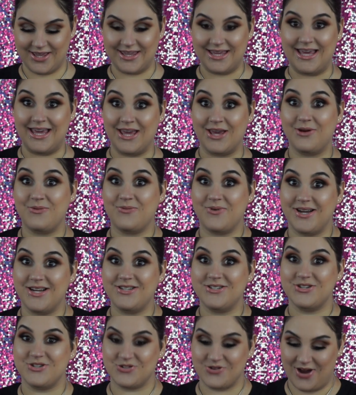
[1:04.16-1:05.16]
I can't
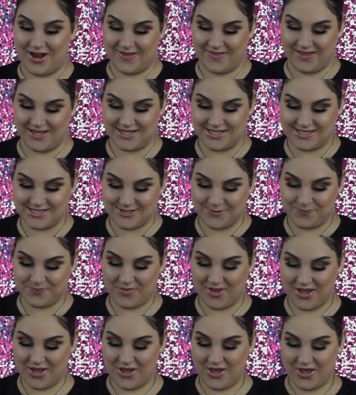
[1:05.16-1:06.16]
wait to try these.
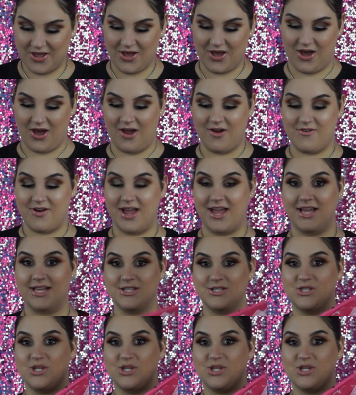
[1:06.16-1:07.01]
All right,